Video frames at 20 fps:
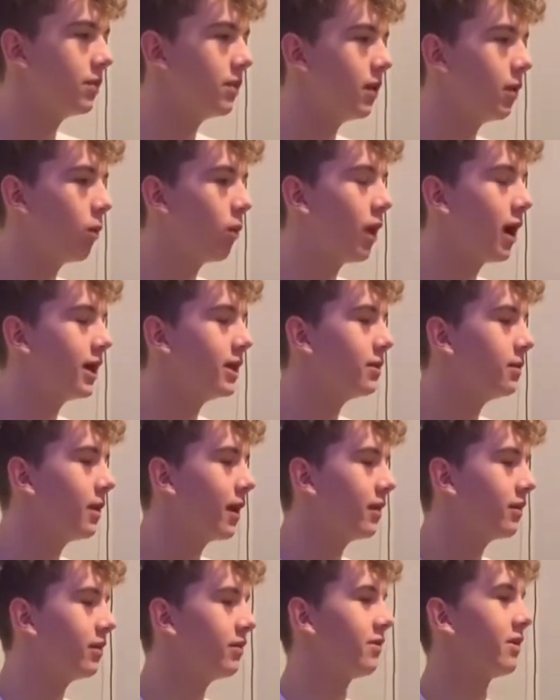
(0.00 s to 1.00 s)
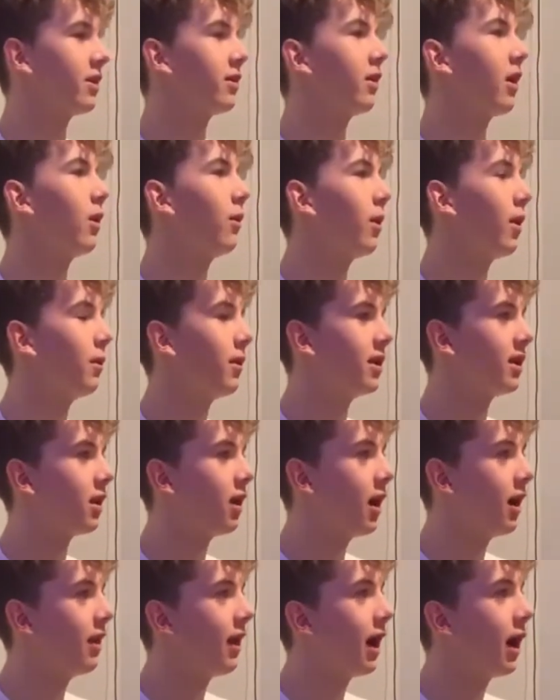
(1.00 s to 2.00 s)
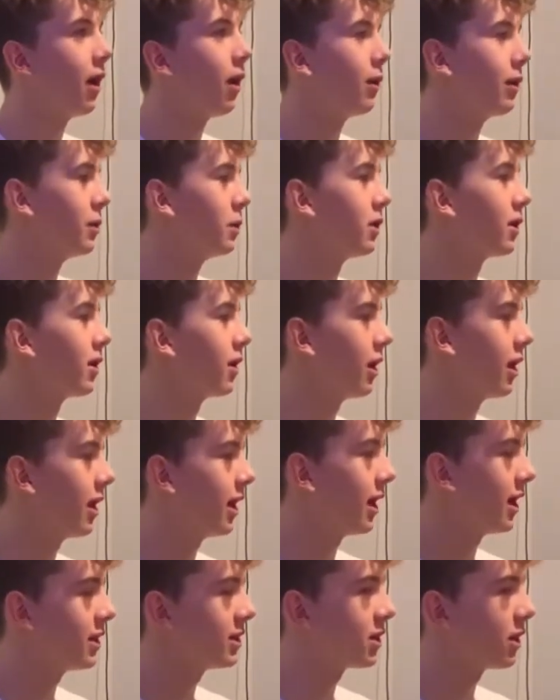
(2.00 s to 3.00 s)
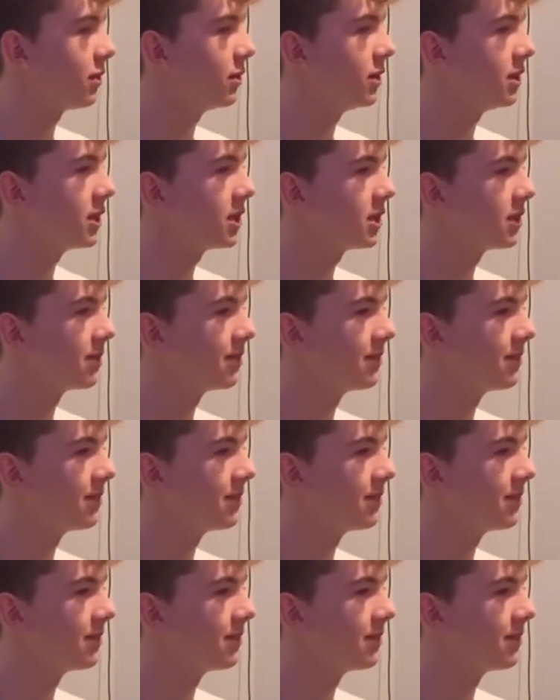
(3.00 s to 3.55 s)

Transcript: way to be able to think, oh well, he'd like that, oh you wouldn't like that. So it's